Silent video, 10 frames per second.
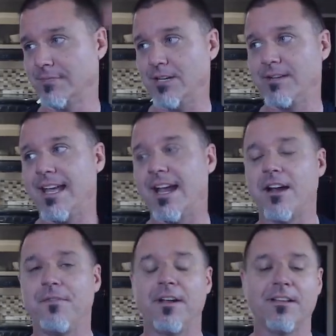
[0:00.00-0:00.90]
I don't
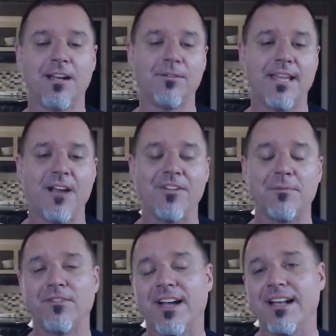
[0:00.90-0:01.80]
care if
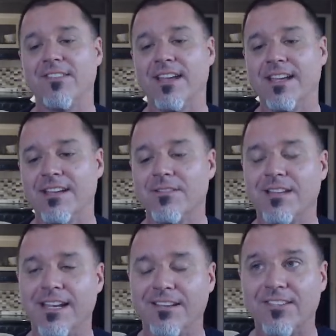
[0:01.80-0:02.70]
it provides
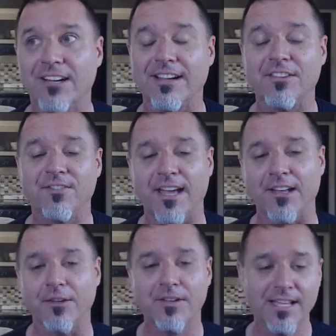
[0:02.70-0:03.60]
any serious
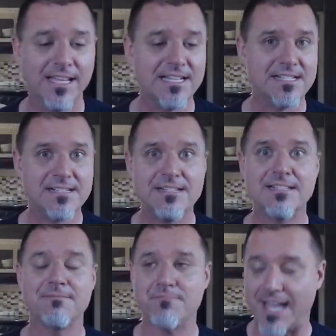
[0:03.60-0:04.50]
value.
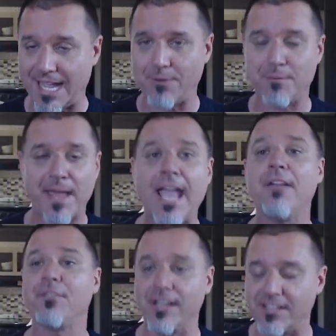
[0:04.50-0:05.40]
I would
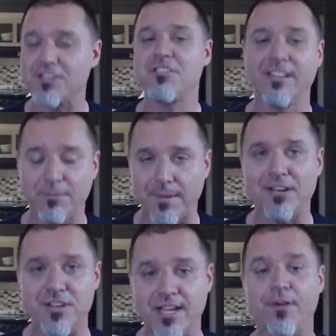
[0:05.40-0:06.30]
pay for an additional
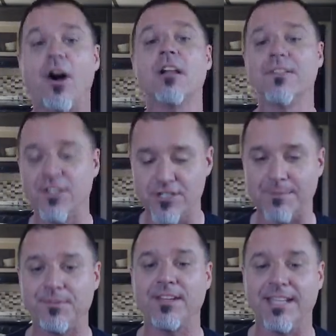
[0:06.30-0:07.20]
expansion if all of the
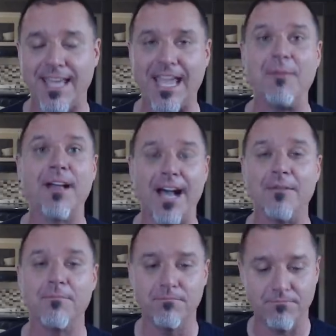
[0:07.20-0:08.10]
ships in the game
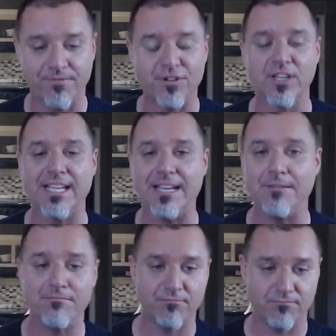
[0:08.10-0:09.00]
got
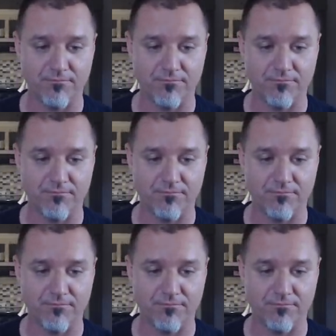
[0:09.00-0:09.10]
fully